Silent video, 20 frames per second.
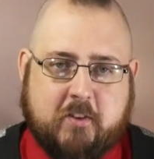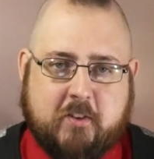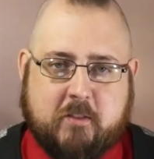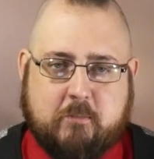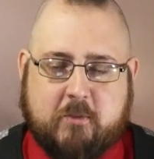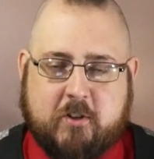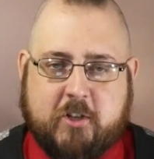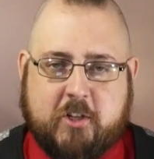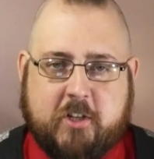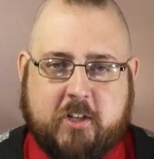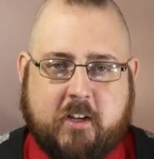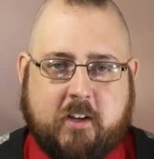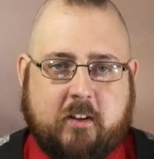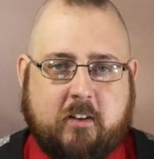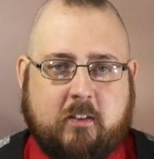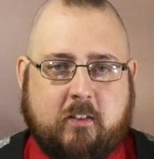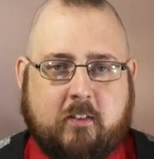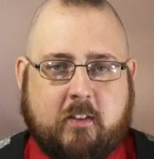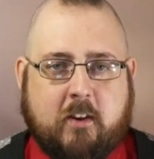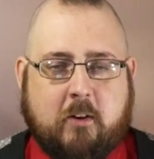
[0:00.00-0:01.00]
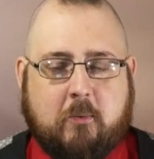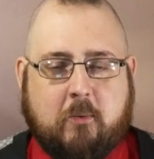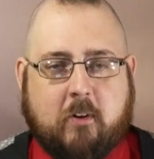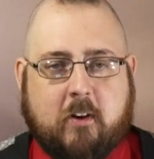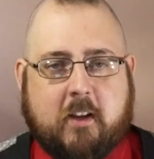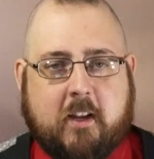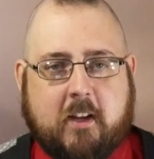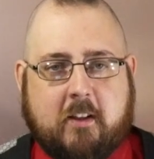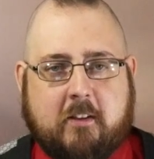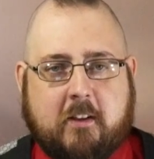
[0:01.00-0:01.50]
to the machines that were
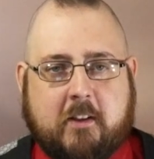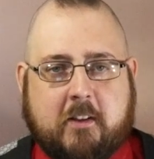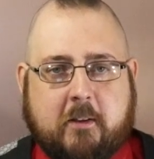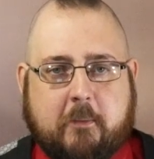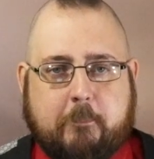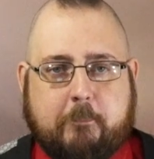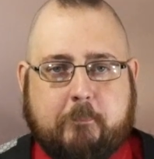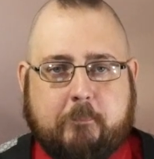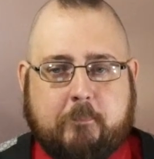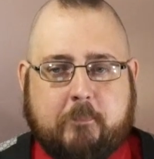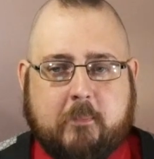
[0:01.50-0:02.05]
killing them?